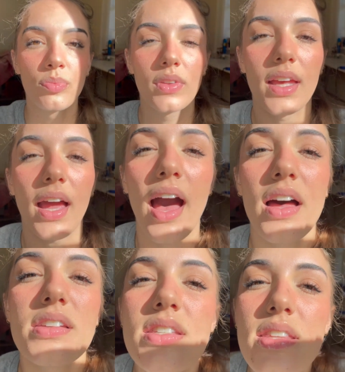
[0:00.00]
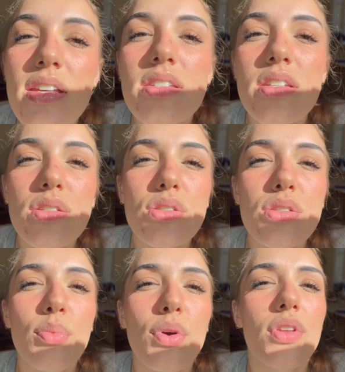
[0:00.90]
It has this
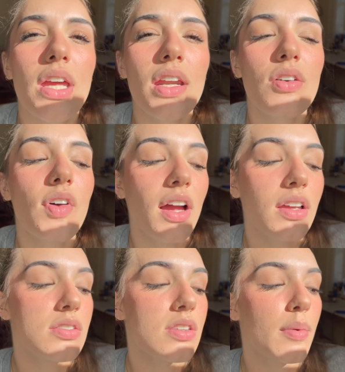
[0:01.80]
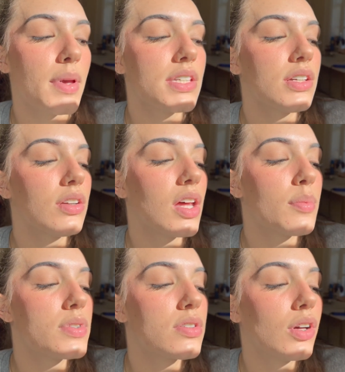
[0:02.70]
smoothing effect that makes your
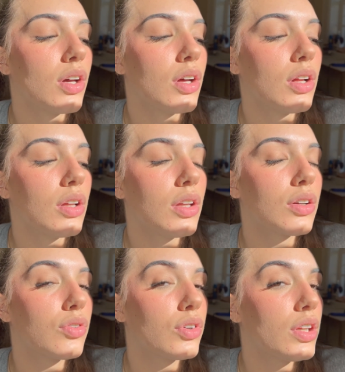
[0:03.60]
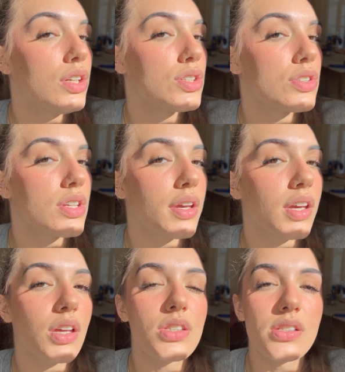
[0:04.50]
lips look really juicy.
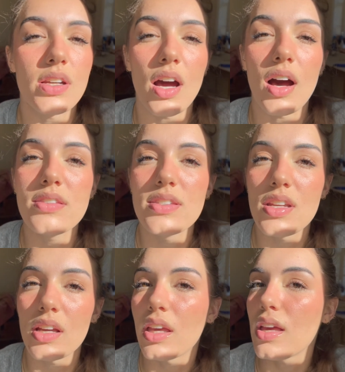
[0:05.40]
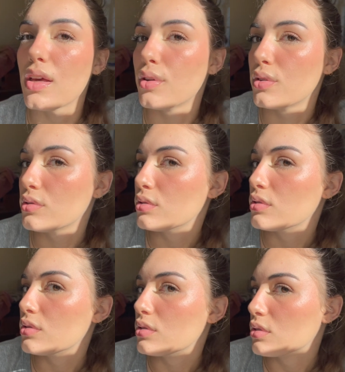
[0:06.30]
It's not sticky.
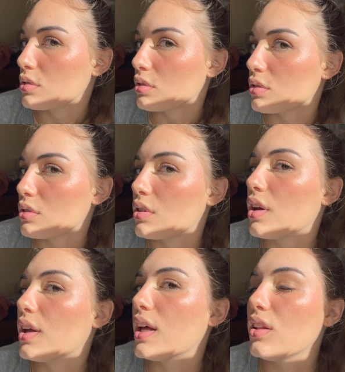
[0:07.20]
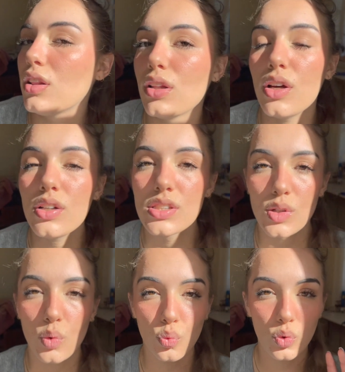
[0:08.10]
and it looks
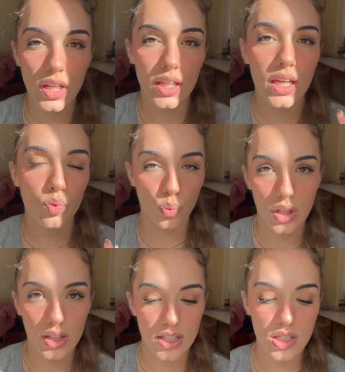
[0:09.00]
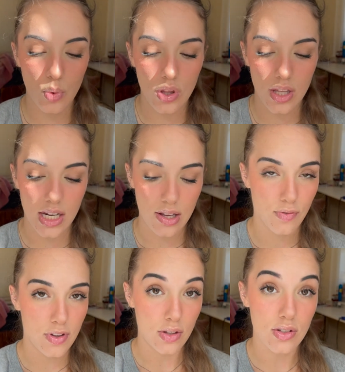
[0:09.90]
really, really smoothing. It
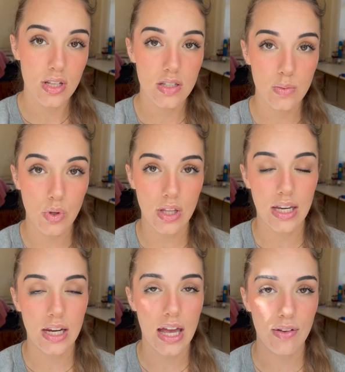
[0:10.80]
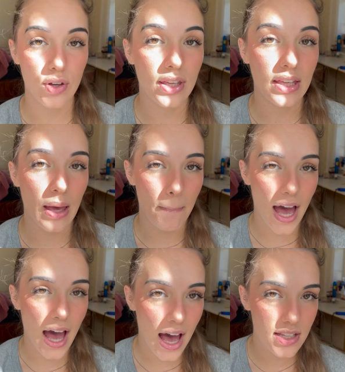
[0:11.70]
feels smoothing. If you can get
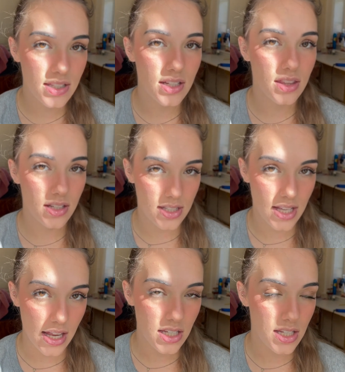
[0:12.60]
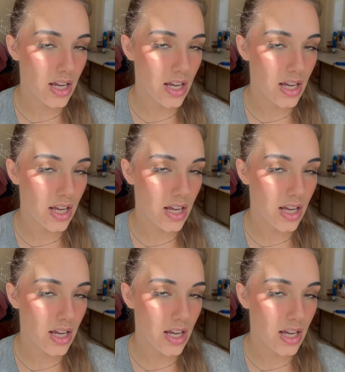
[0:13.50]
past the scent,